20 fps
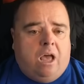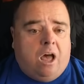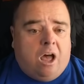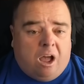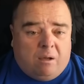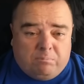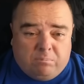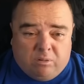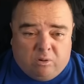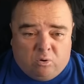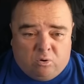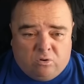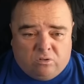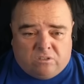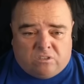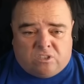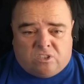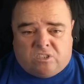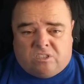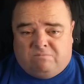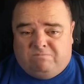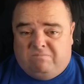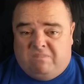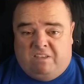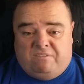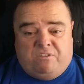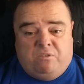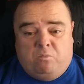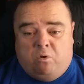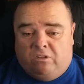uploads,
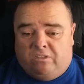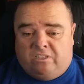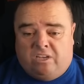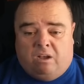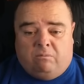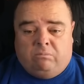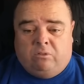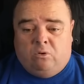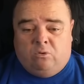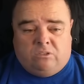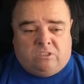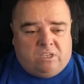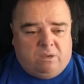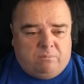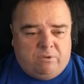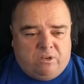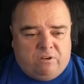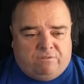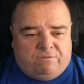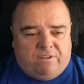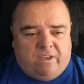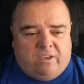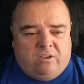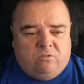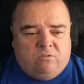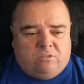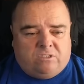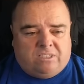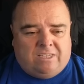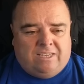if you want to upload some of your
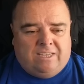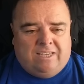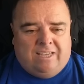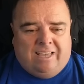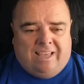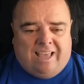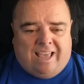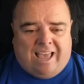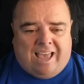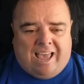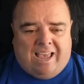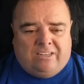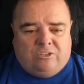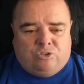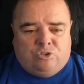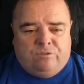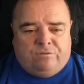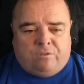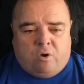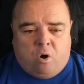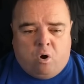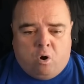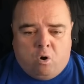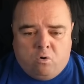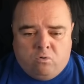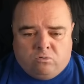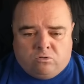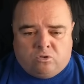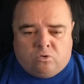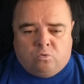files, and you've
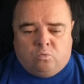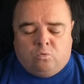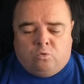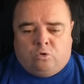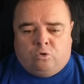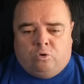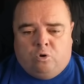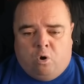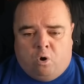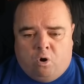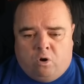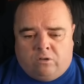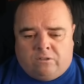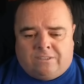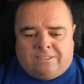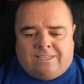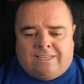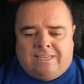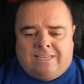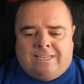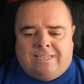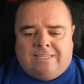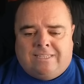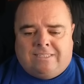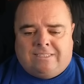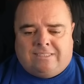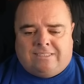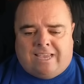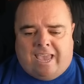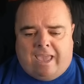also got
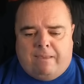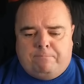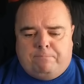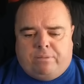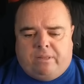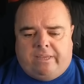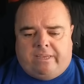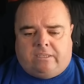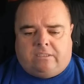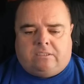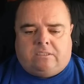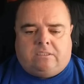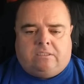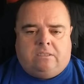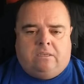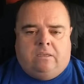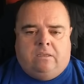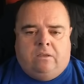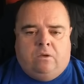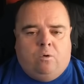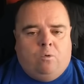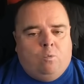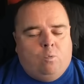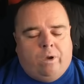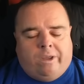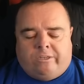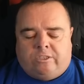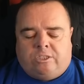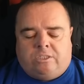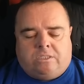templates,
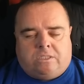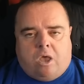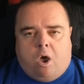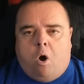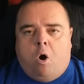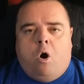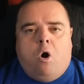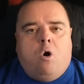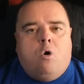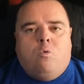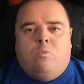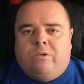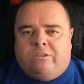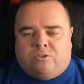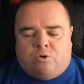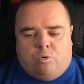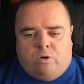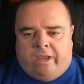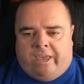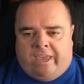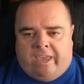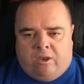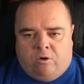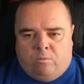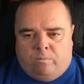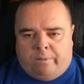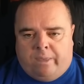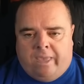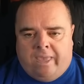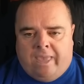which is always going to
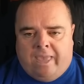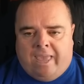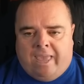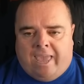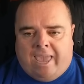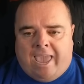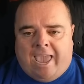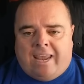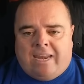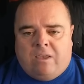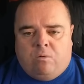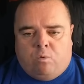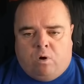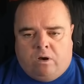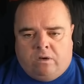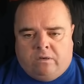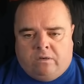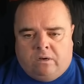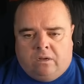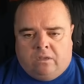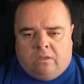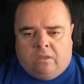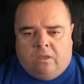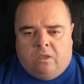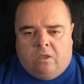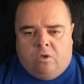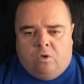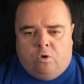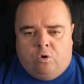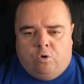help anyone
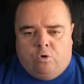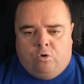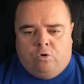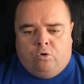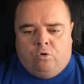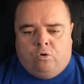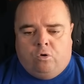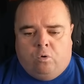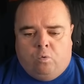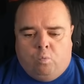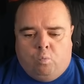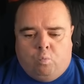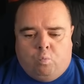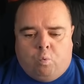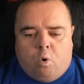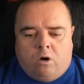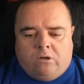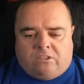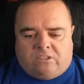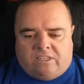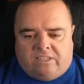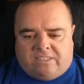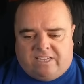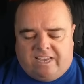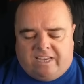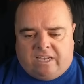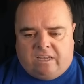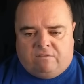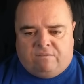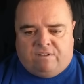who wants to
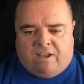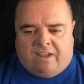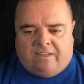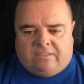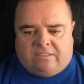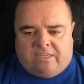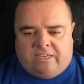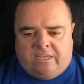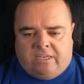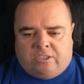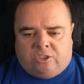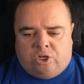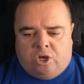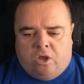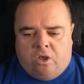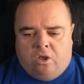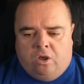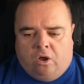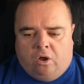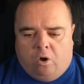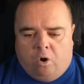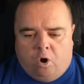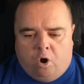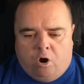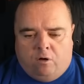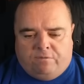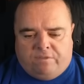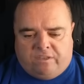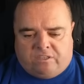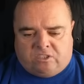take advantage
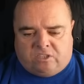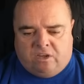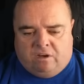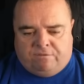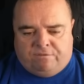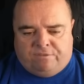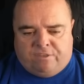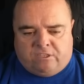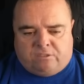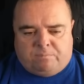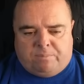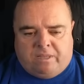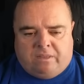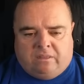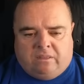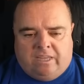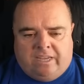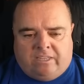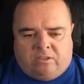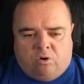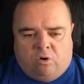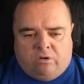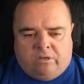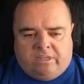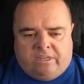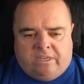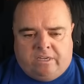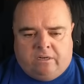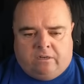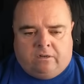of the stuff that's been laid on
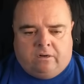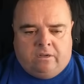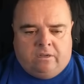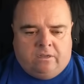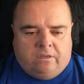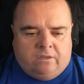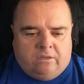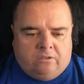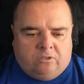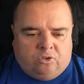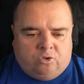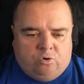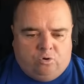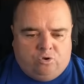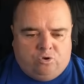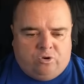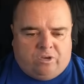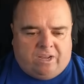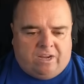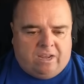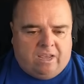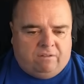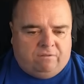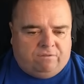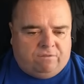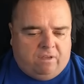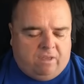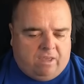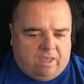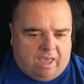here. So you can
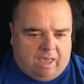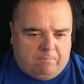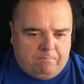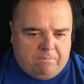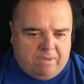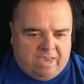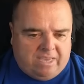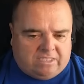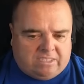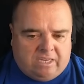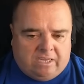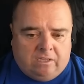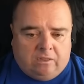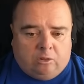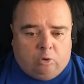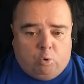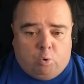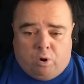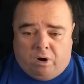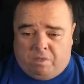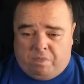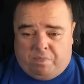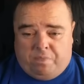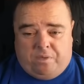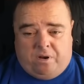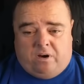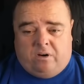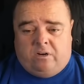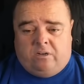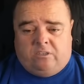have amazing lower
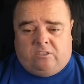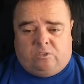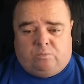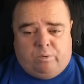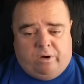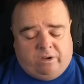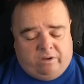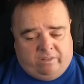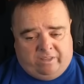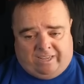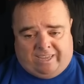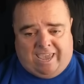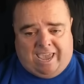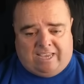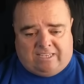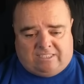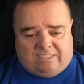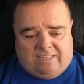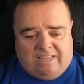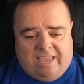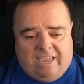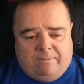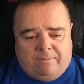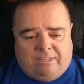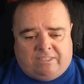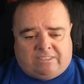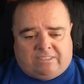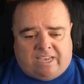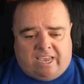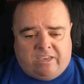thirds where the guest name
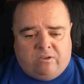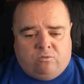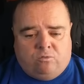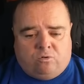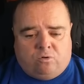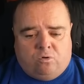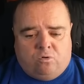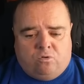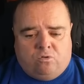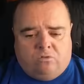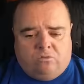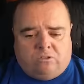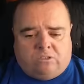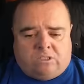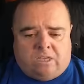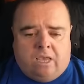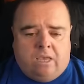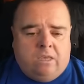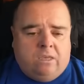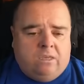and title goes.